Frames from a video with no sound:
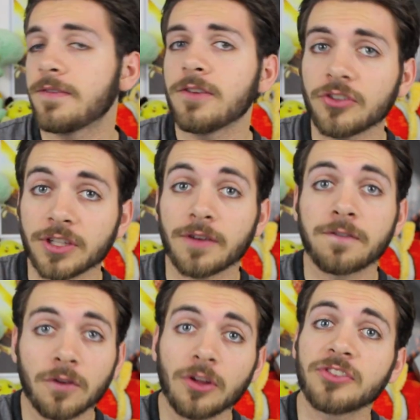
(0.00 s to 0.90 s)
feels like a
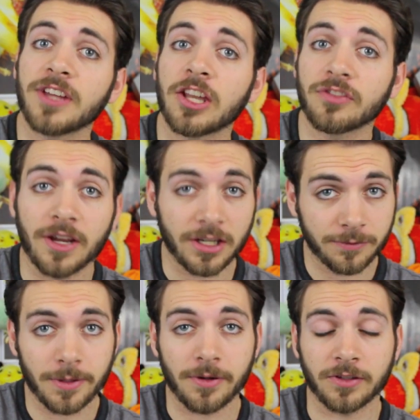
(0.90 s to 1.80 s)
full satisfying
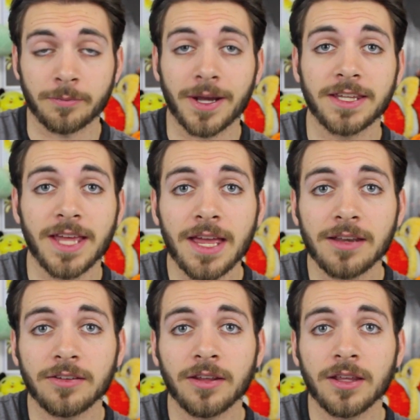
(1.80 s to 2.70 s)
experience, and by the
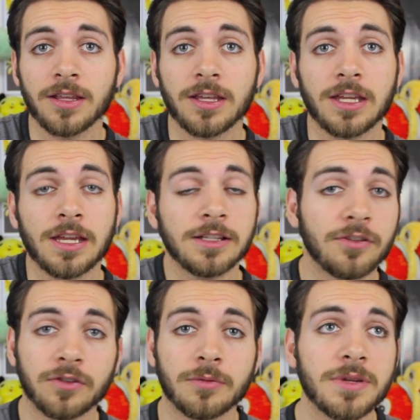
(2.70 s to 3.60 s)
end, at
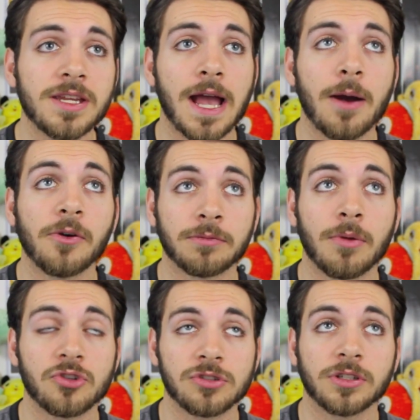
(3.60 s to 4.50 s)
least for me, I was
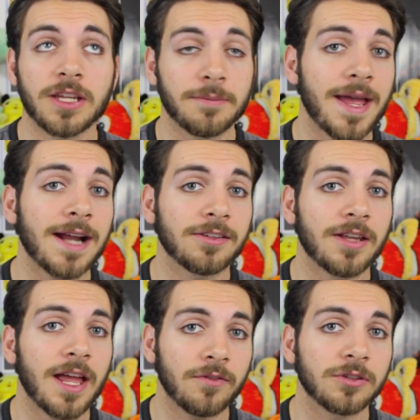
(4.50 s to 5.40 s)
emotionally
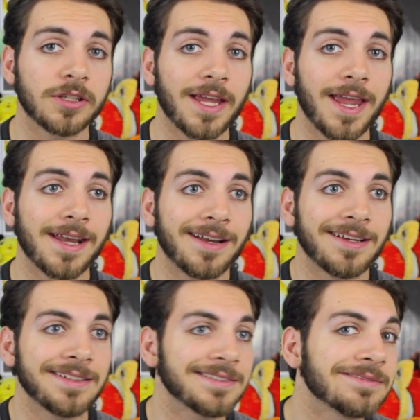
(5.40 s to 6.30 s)
impacted heavily, and
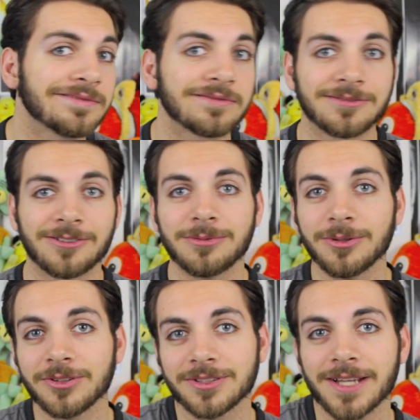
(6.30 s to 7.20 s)
I
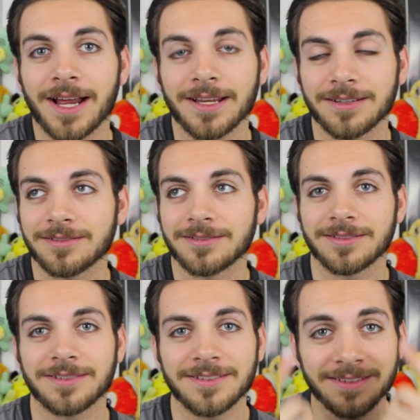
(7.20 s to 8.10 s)
almost got
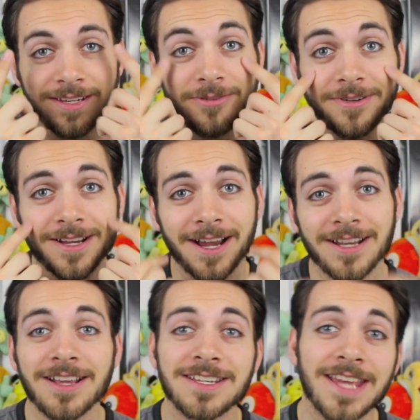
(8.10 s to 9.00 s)

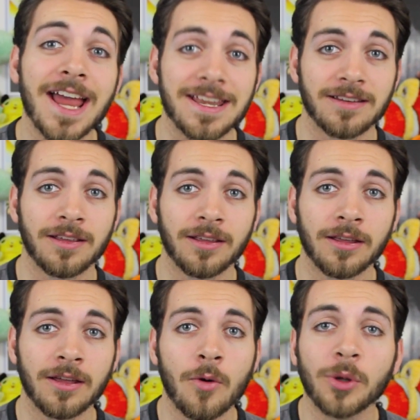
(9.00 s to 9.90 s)
teary-eyed again
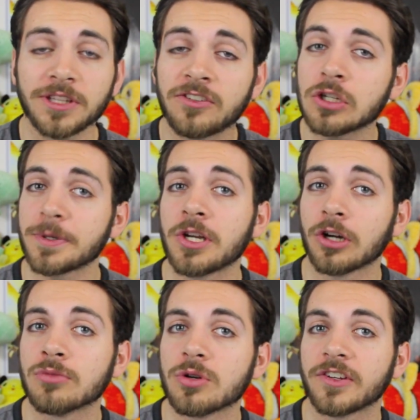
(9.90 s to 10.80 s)
with these
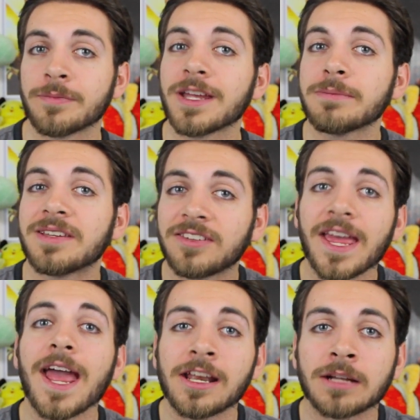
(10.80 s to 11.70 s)
superhero movies making me
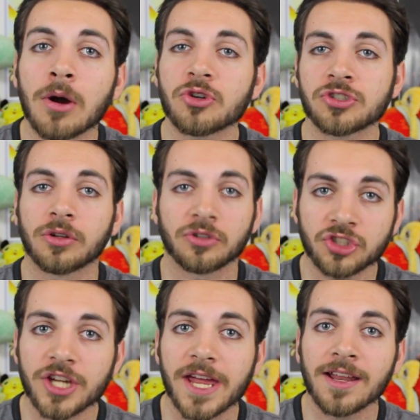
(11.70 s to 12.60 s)
sad and emotional and
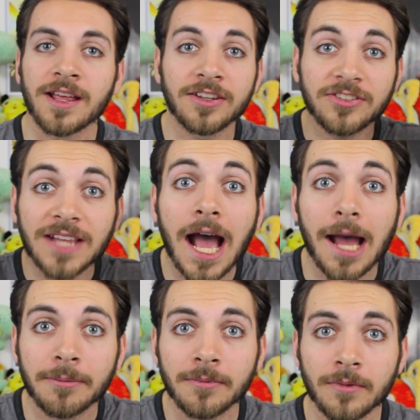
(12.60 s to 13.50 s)
shit.
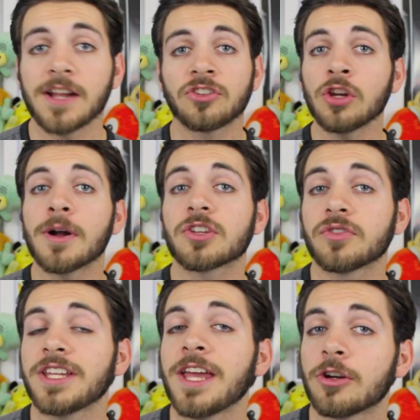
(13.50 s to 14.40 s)
Stop! It's too much
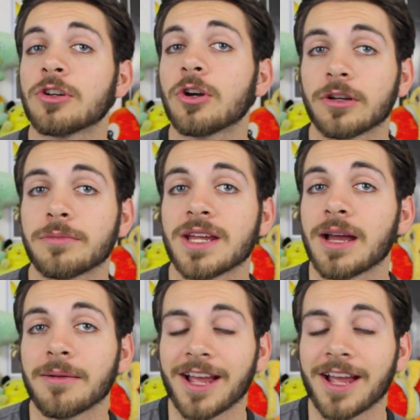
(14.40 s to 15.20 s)
for the inner nerd in me.